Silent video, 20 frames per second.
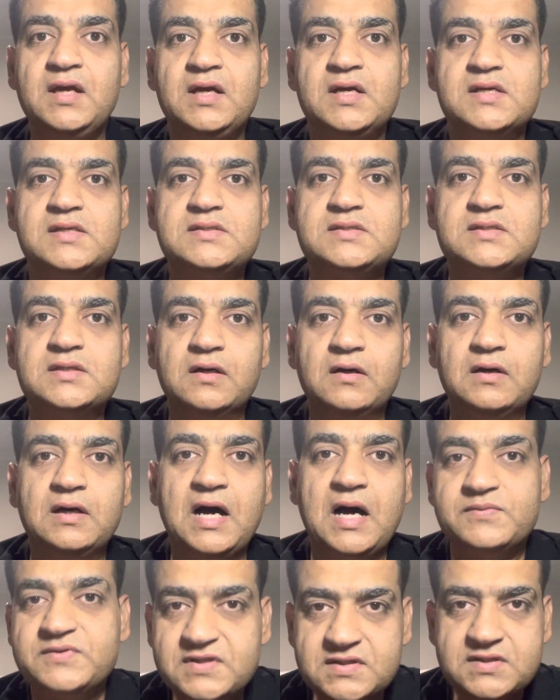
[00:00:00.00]
So
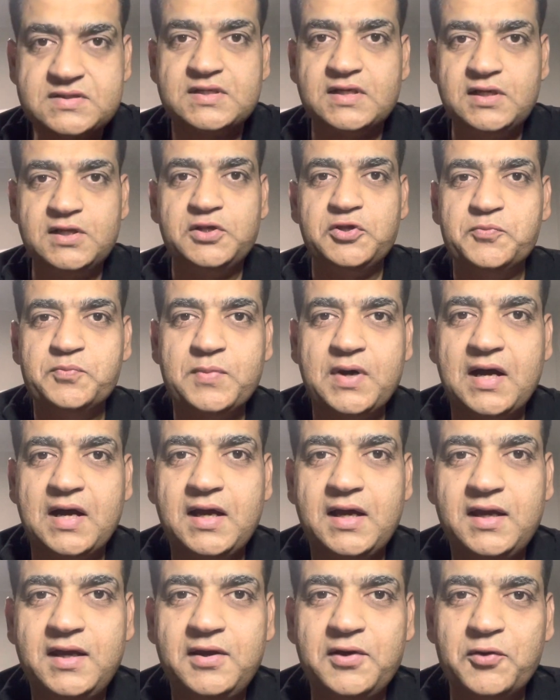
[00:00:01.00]
I'm just telling you
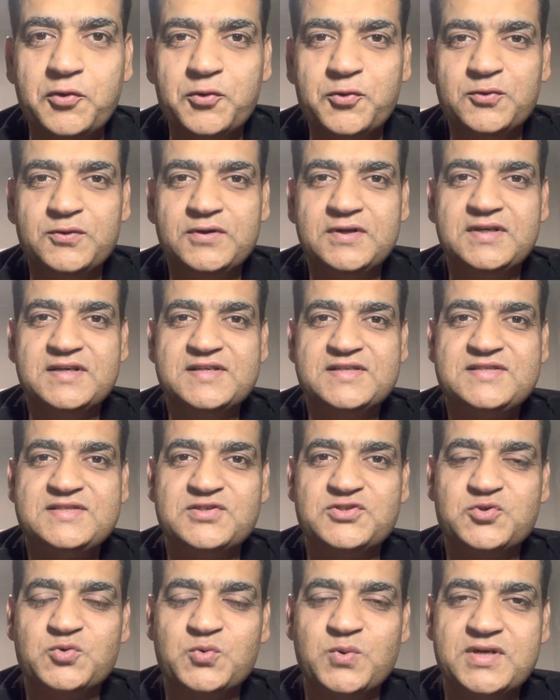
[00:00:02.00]
my own
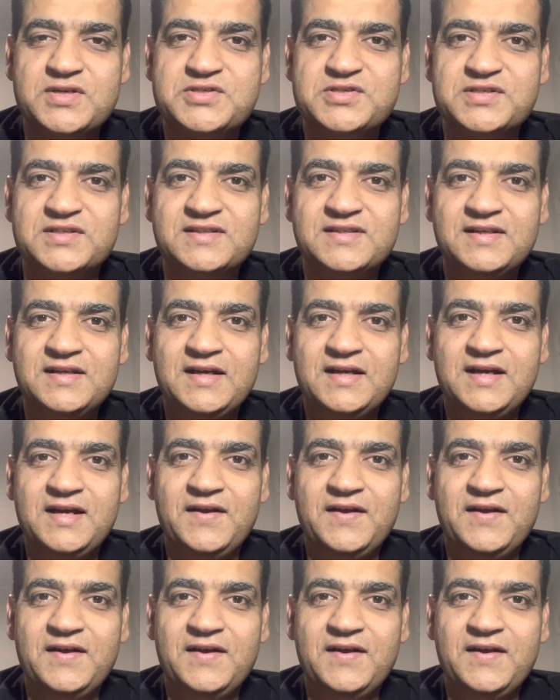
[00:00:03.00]
situation